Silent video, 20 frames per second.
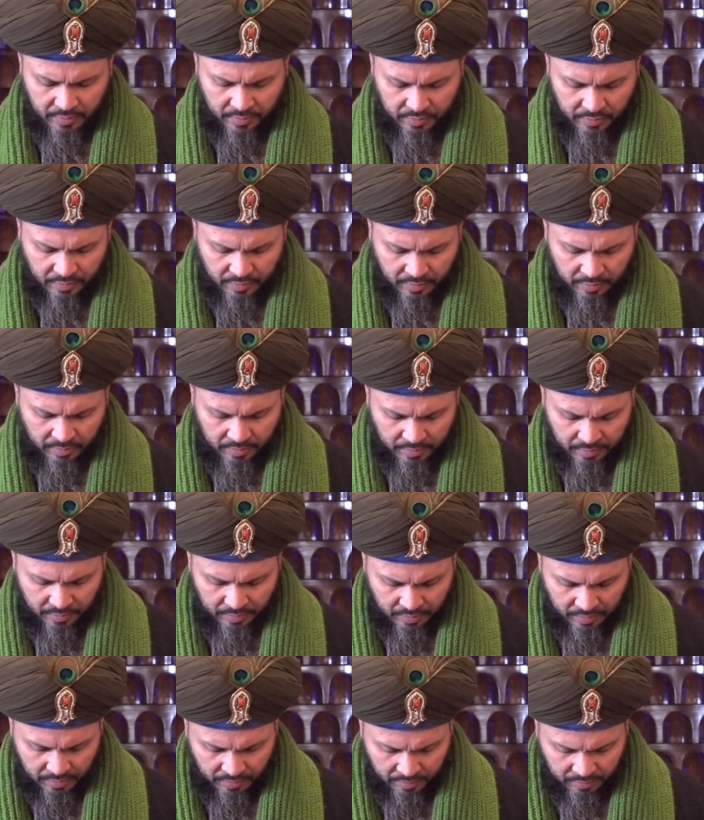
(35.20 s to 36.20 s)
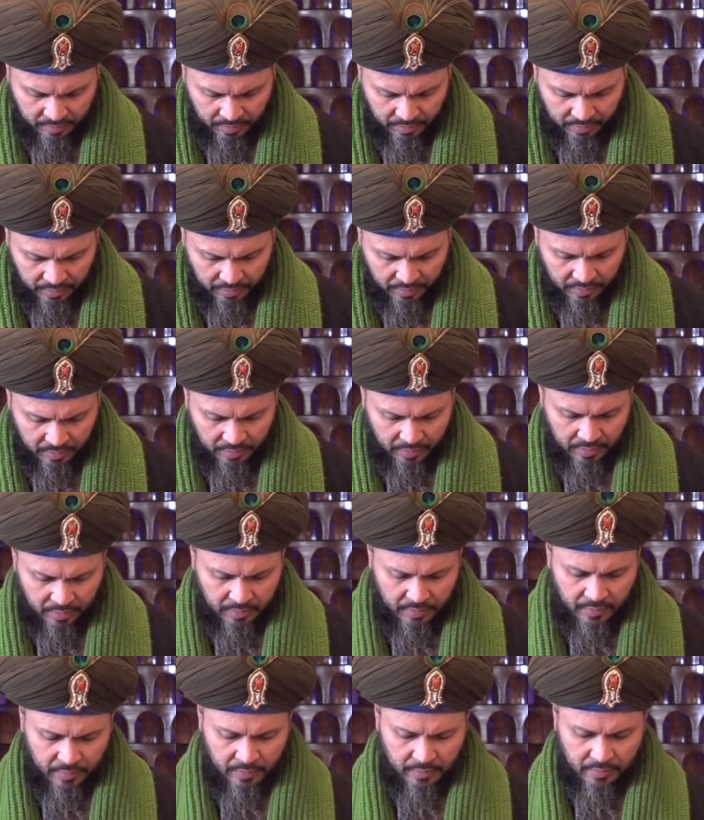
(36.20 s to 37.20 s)

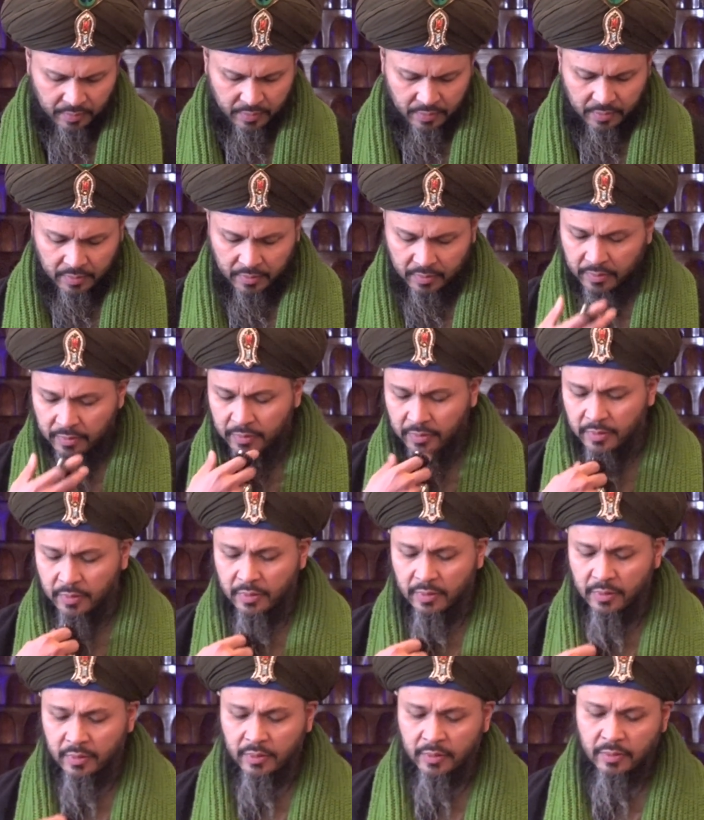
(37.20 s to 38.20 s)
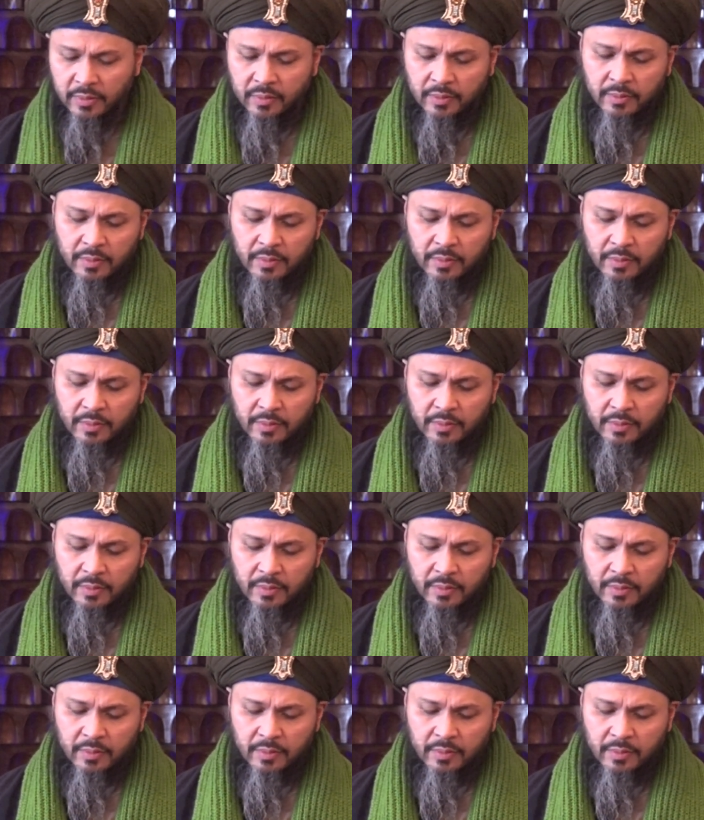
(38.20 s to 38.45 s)
Nothing is said.